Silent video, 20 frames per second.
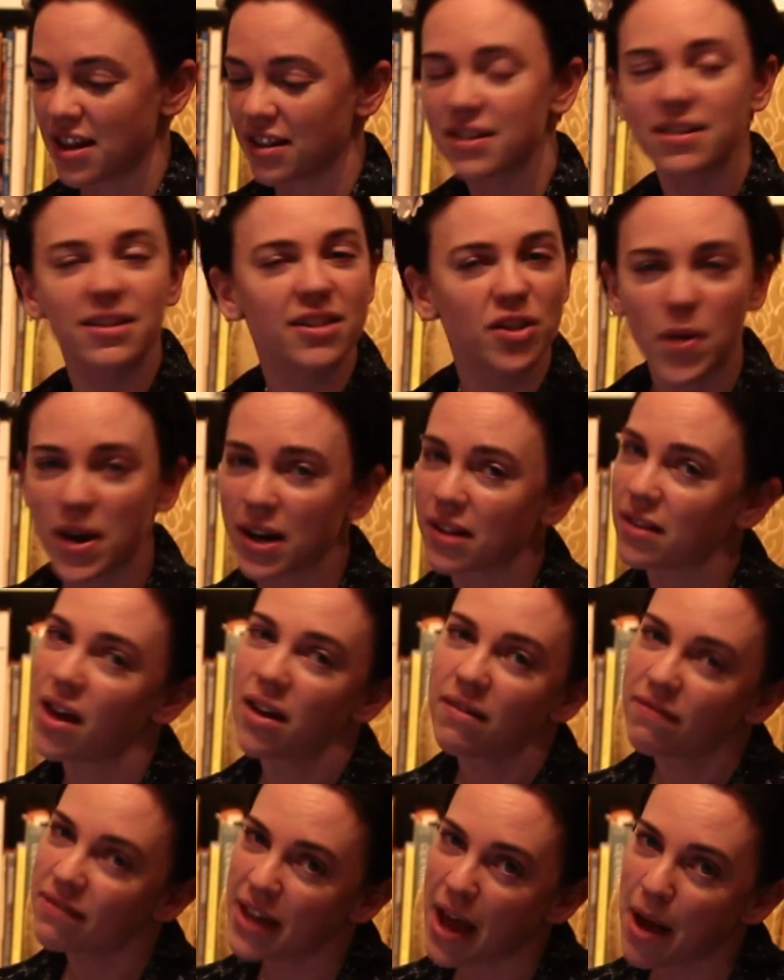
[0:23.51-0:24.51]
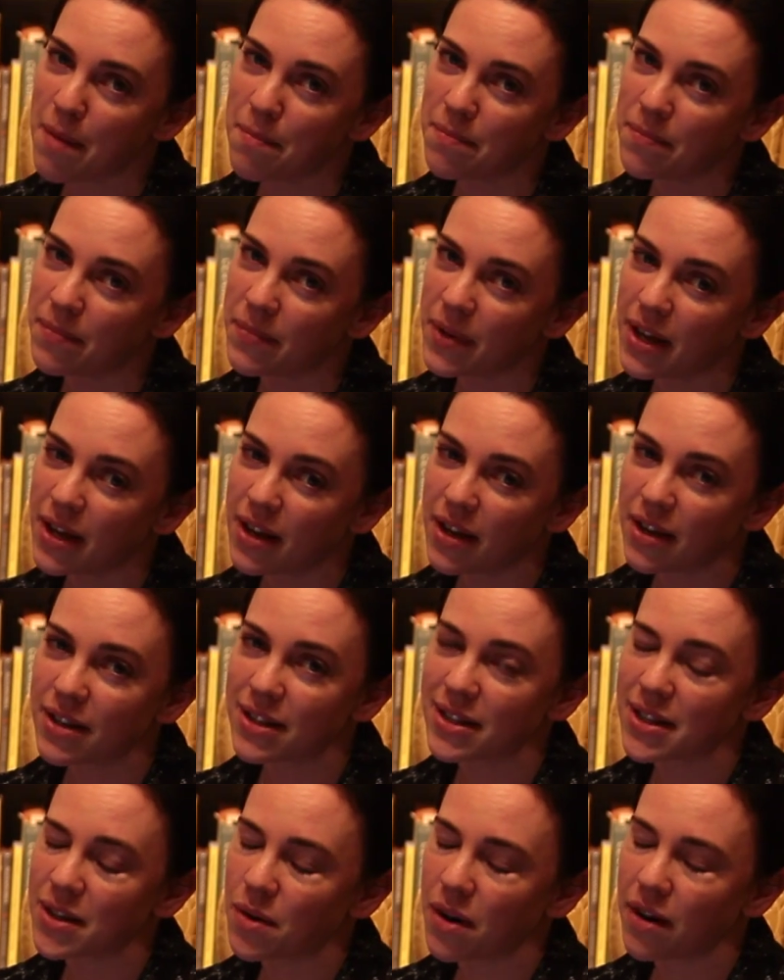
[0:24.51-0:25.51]
listen to quite a lot of them,
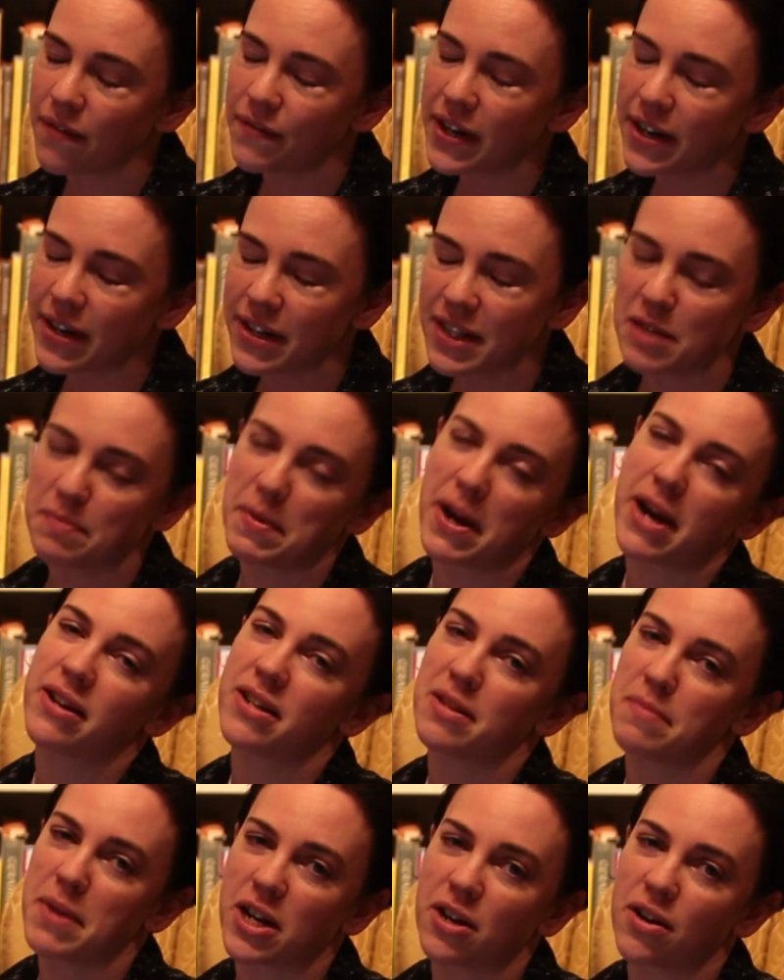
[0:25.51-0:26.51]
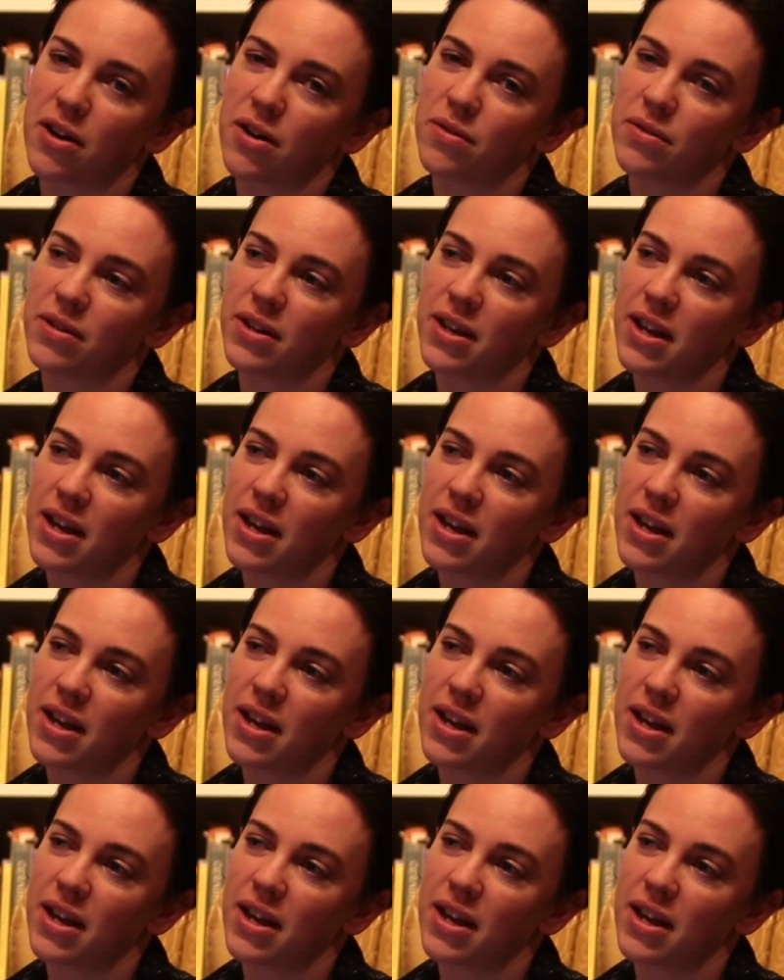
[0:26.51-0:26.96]
so are very inspired to make our own.